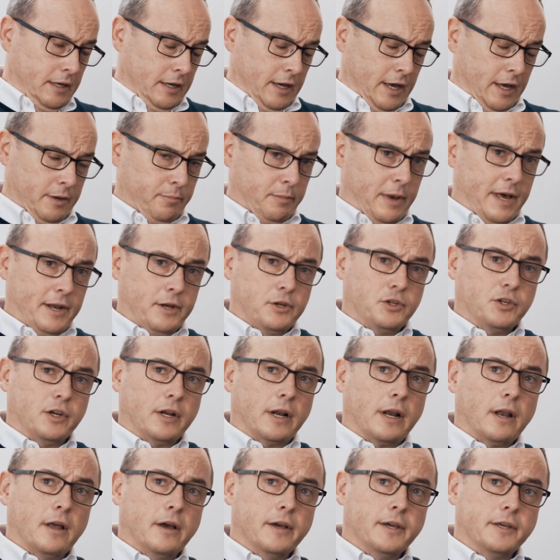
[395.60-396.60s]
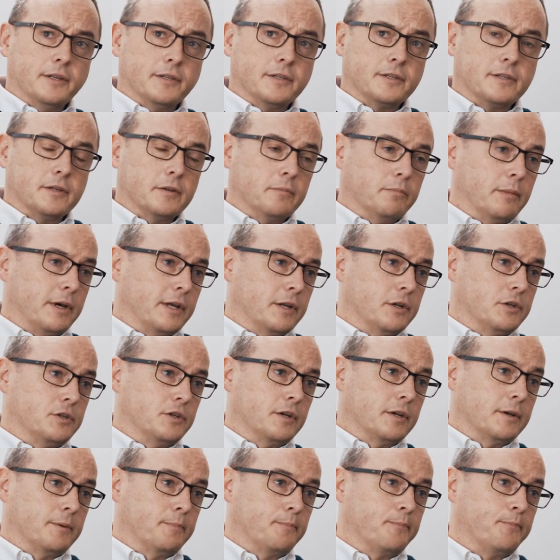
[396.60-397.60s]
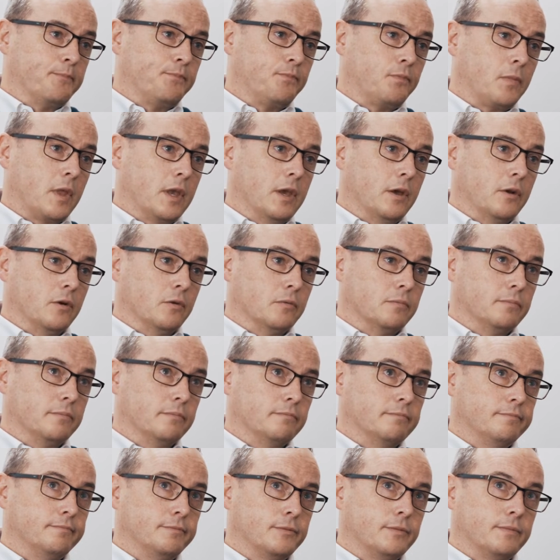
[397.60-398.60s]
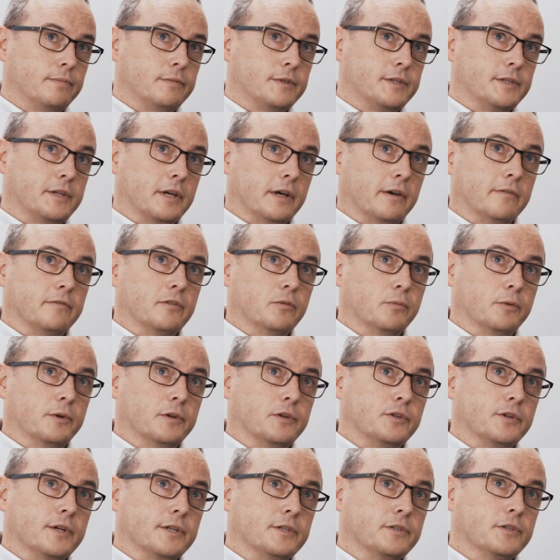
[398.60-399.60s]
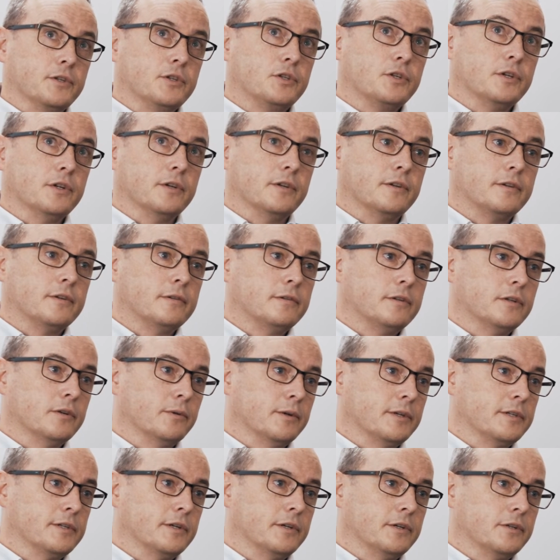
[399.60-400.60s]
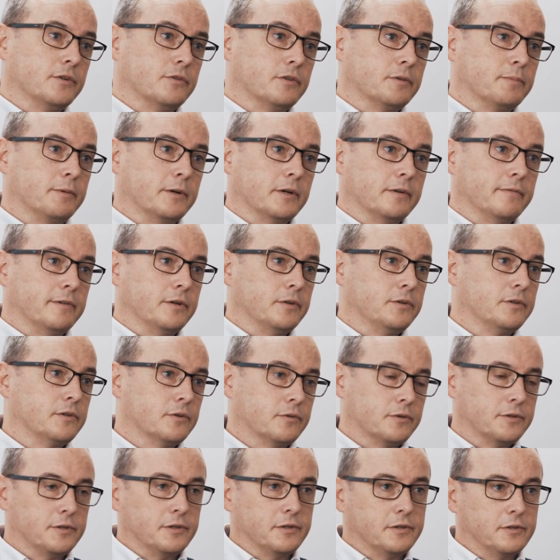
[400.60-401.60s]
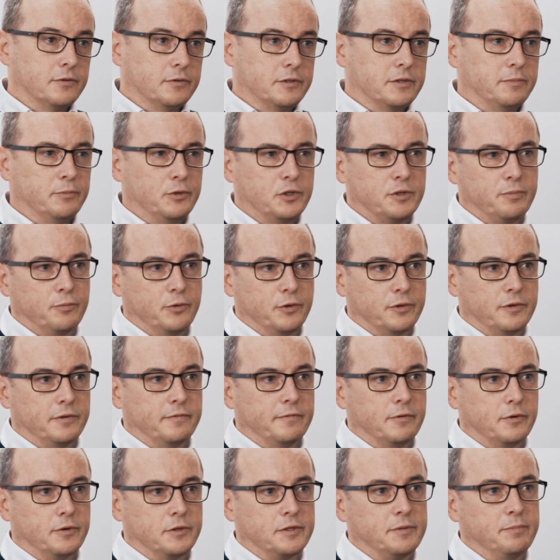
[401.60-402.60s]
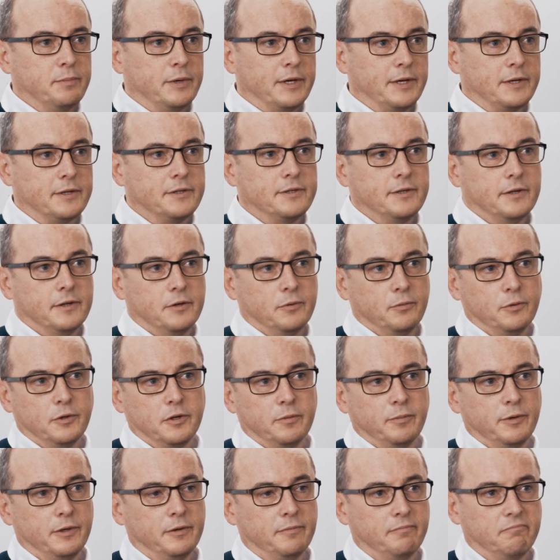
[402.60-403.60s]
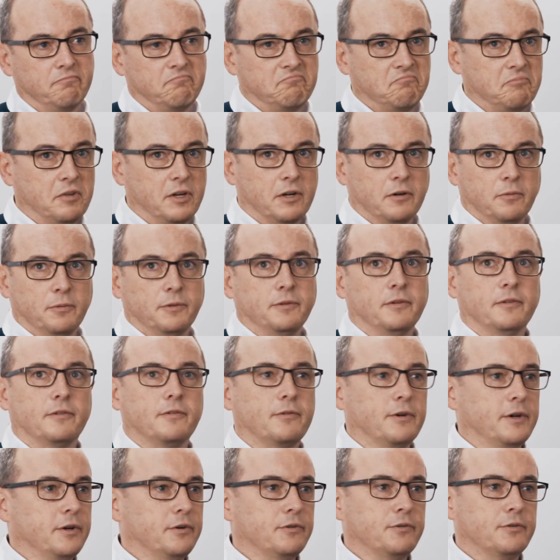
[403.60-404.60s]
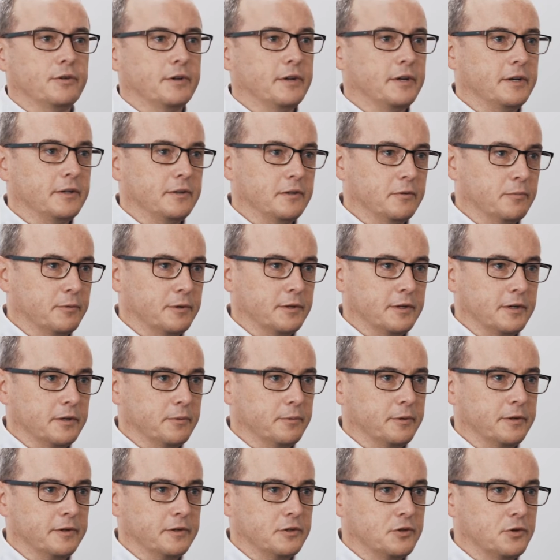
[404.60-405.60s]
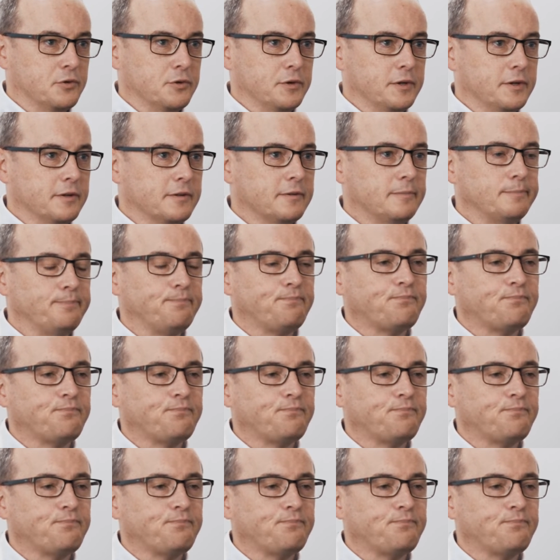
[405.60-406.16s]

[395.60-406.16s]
and managing clients and managing, staff that would have transitioned to Accenture as part of outsourcing. So it's a much more diverse mix than it would have been, with the 300 odd that were there when I joined.